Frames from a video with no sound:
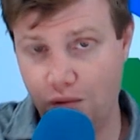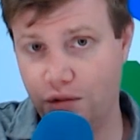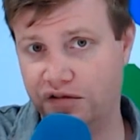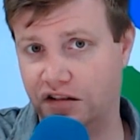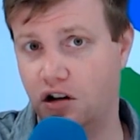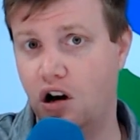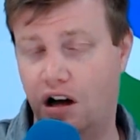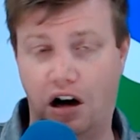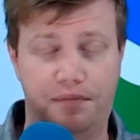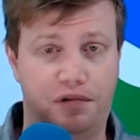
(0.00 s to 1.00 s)
user
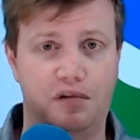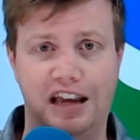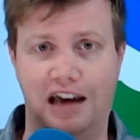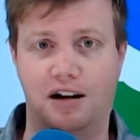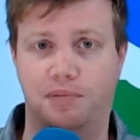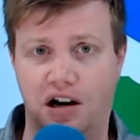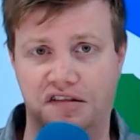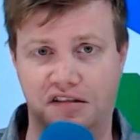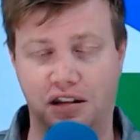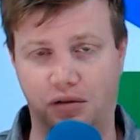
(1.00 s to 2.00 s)
up through the enterprise,
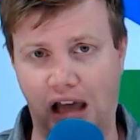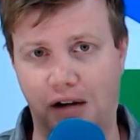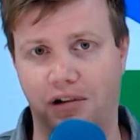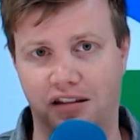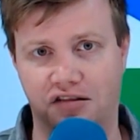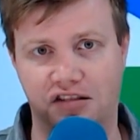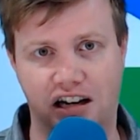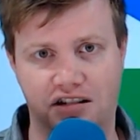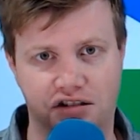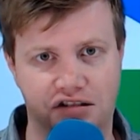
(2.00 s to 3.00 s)
so that that way there's
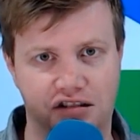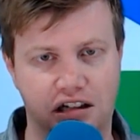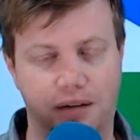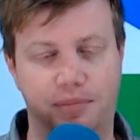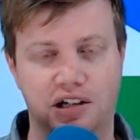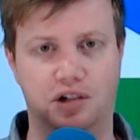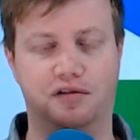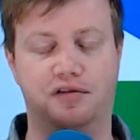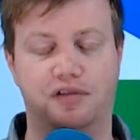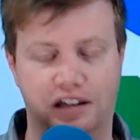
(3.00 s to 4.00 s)
not just a bunch
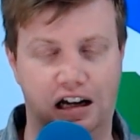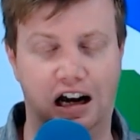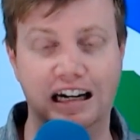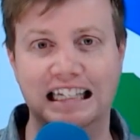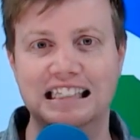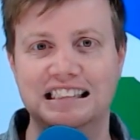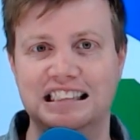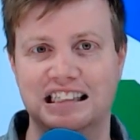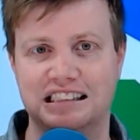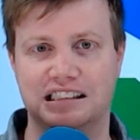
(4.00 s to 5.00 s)
of
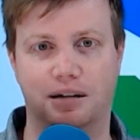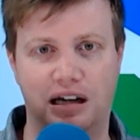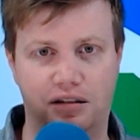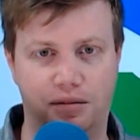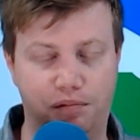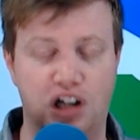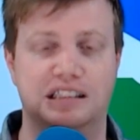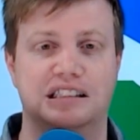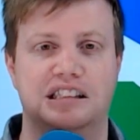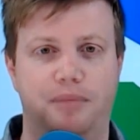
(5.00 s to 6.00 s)
uneasiness about the
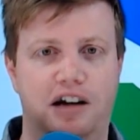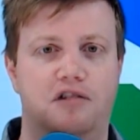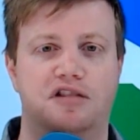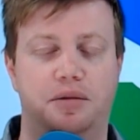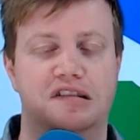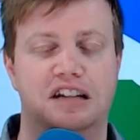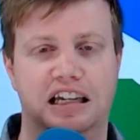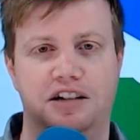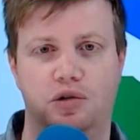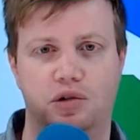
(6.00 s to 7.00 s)
process that Microsoft is going to
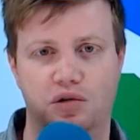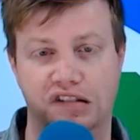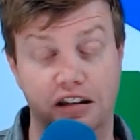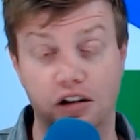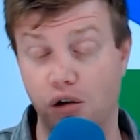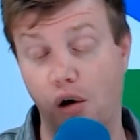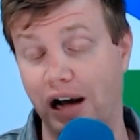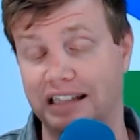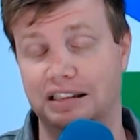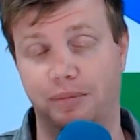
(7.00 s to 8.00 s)
introduce and the new
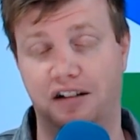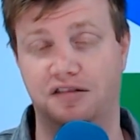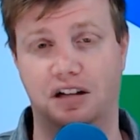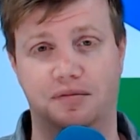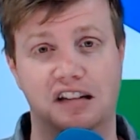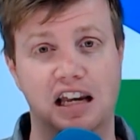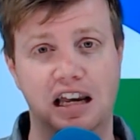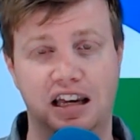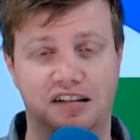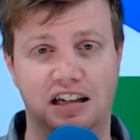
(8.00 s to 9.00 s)
OS that Microsoft
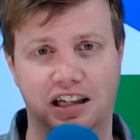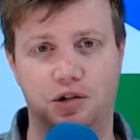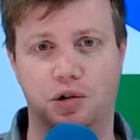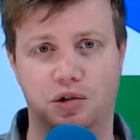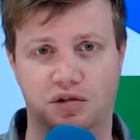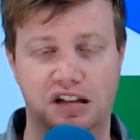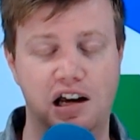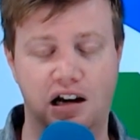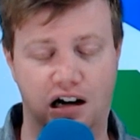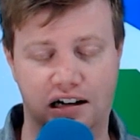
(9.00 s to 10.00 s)
is going to introduce
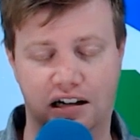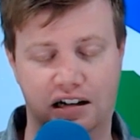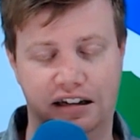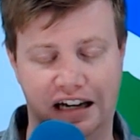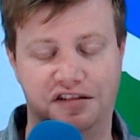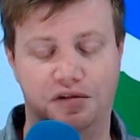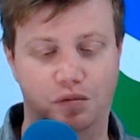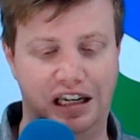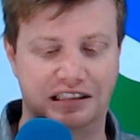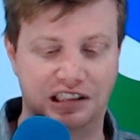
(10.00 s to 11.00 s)
uh, next
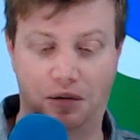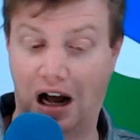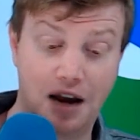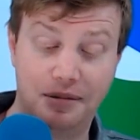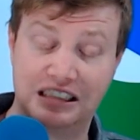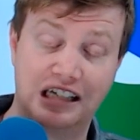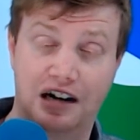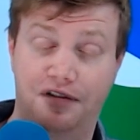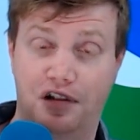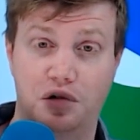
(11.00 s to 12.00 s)
week. So I'm
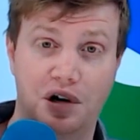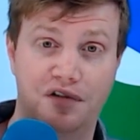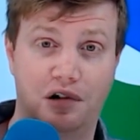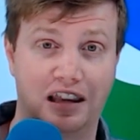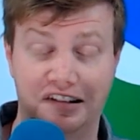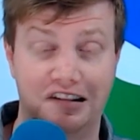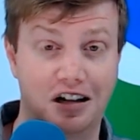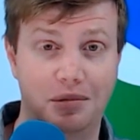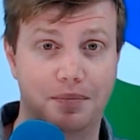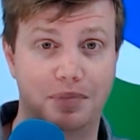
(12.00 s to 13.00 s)
excited for the 24th. It's going
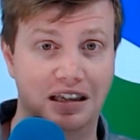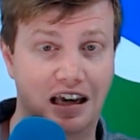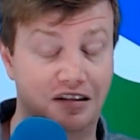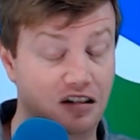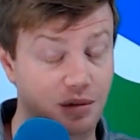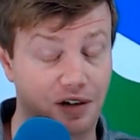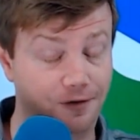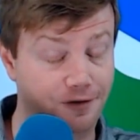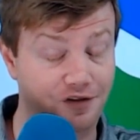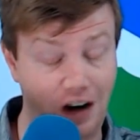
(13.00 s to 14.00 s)
to be a big day. It's going to be a
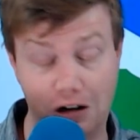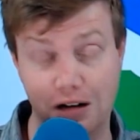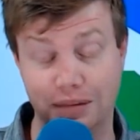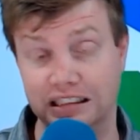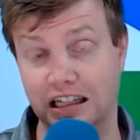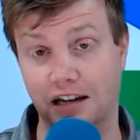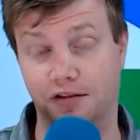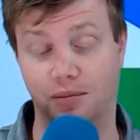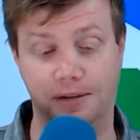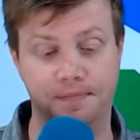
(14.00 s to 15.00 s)
very busy day
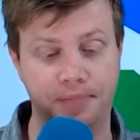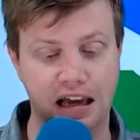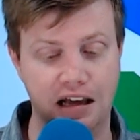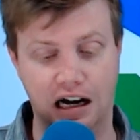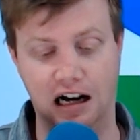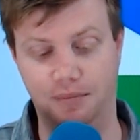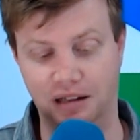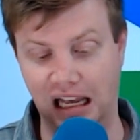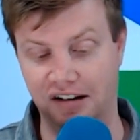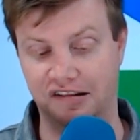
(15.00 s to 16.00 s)
for me, uh, but
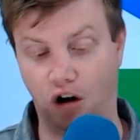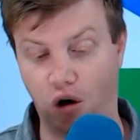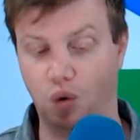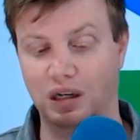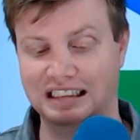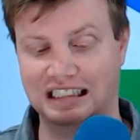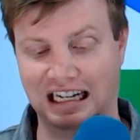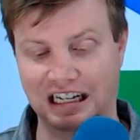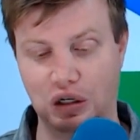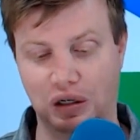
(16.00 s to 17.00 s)
that is always
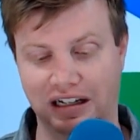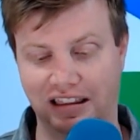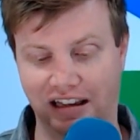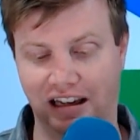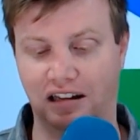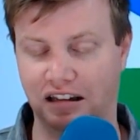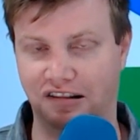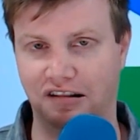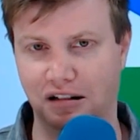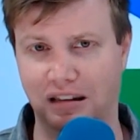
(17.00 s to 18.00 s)
a good thing. It's
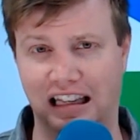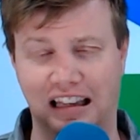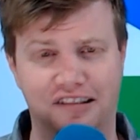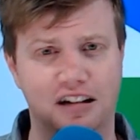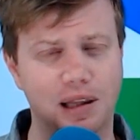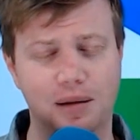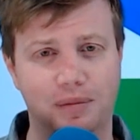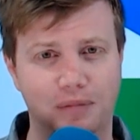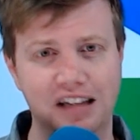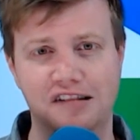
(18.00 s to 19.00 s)
a good thing. It's going to be the
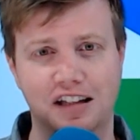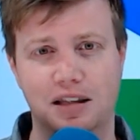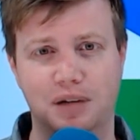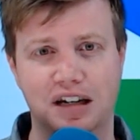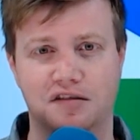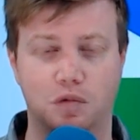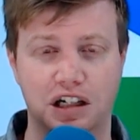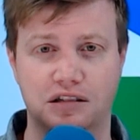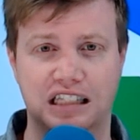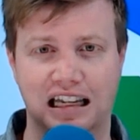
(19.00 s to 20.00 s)
easily the biggest
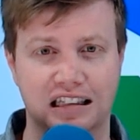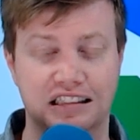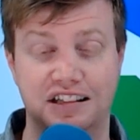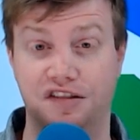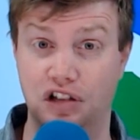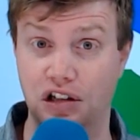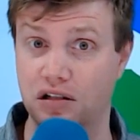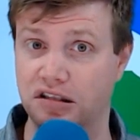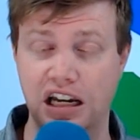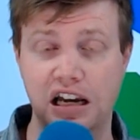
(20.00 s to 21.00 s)
Windows day in six
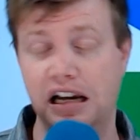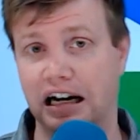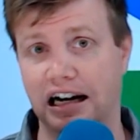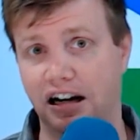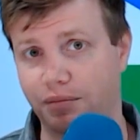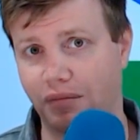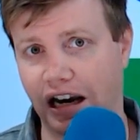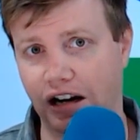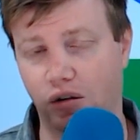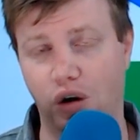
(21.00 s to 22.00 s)
years. Um, I
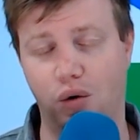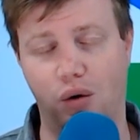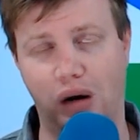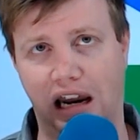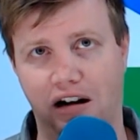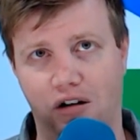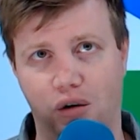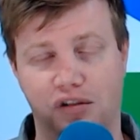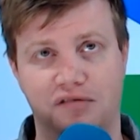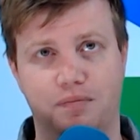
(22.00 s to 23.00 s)
don't know. I don't know
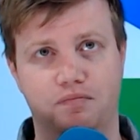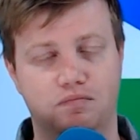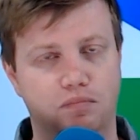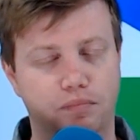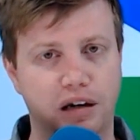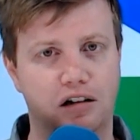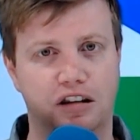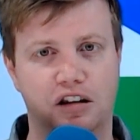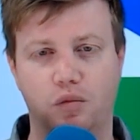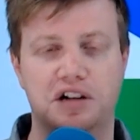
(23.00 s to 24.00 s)
if it's bigger
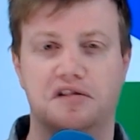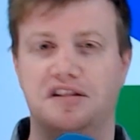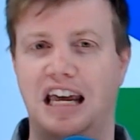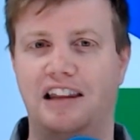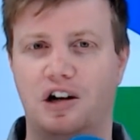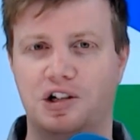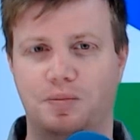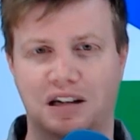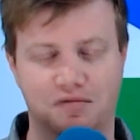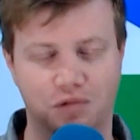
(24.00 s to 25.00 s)
than the Windows 10 launch
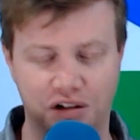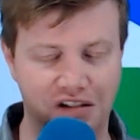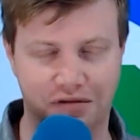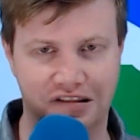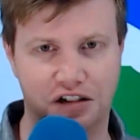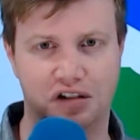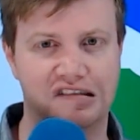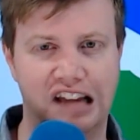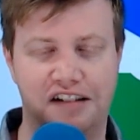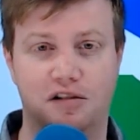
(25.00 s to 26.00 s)
because Windows 8 was such a
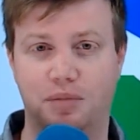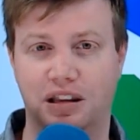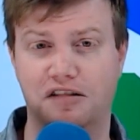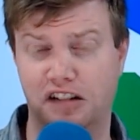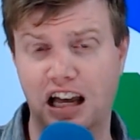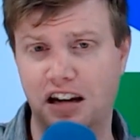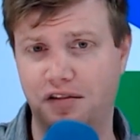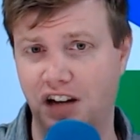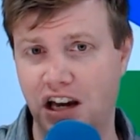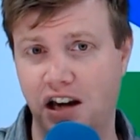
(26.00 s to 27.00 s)
disaster. But there's a lot
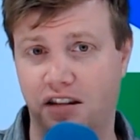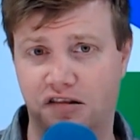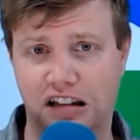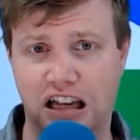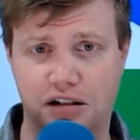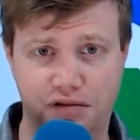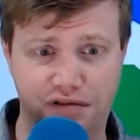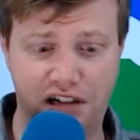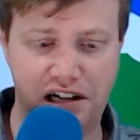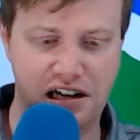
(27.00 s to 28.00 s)
of there's a lot of
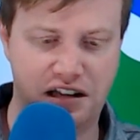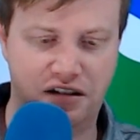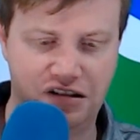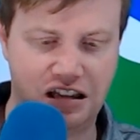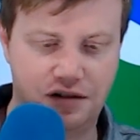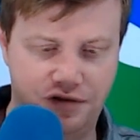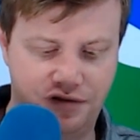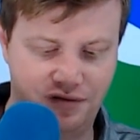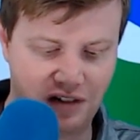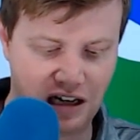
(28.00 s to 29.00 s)
uh, there's a lot of
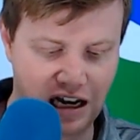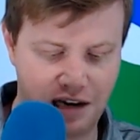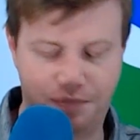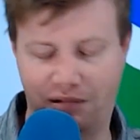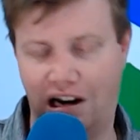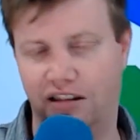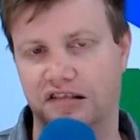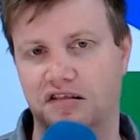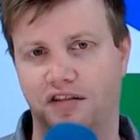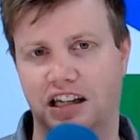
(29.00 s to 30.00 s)
hype around
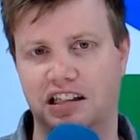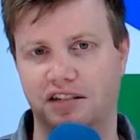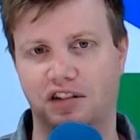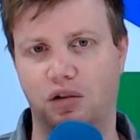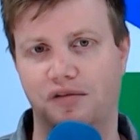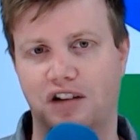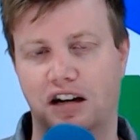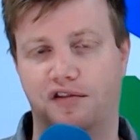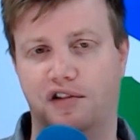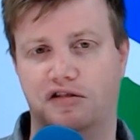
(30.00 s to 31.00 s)
this event, even though we've gotten
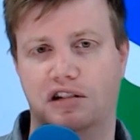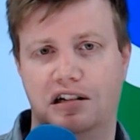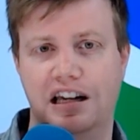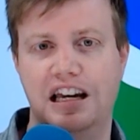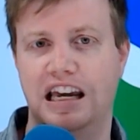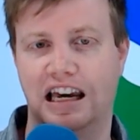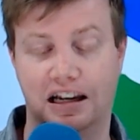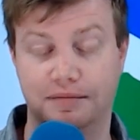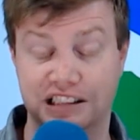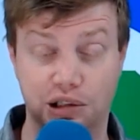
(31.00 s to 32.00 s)
a first look, and
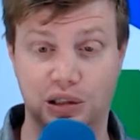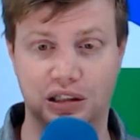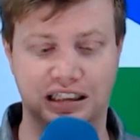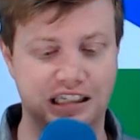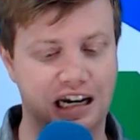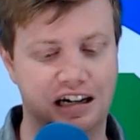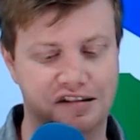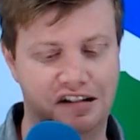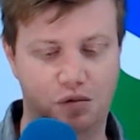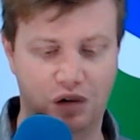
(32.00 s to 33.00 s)
I'm still excited to
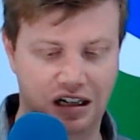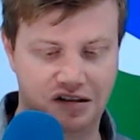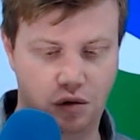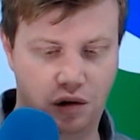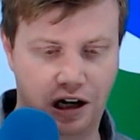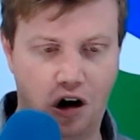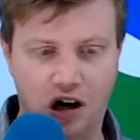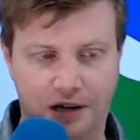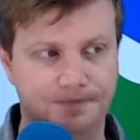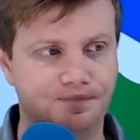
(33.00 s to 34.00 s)
see what is going
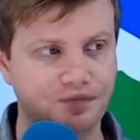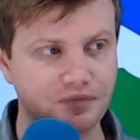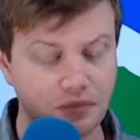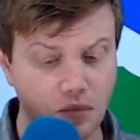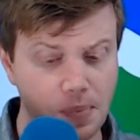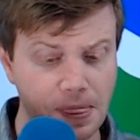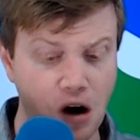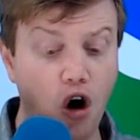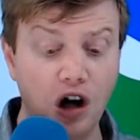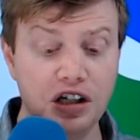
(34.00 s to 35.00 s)
on.
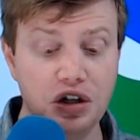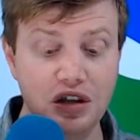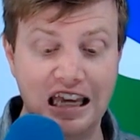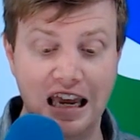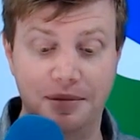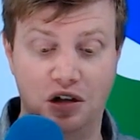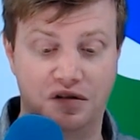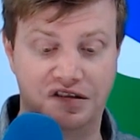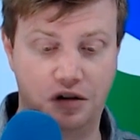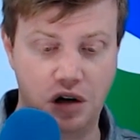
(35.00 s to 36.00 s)
On to the gaming news.
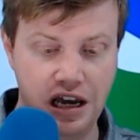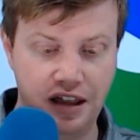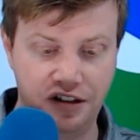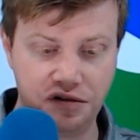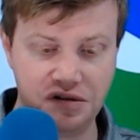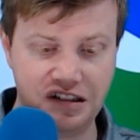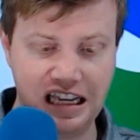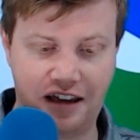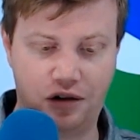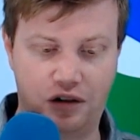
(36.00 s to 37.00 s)
So this was the
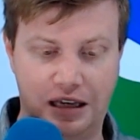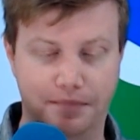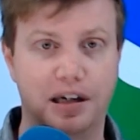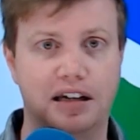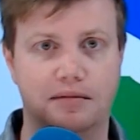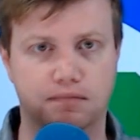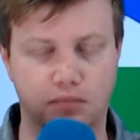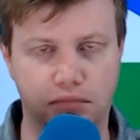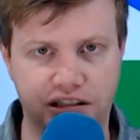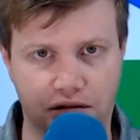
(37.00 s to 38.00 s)
other like big
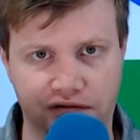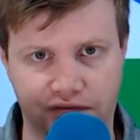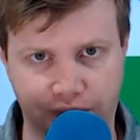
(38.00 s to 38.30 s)
sort of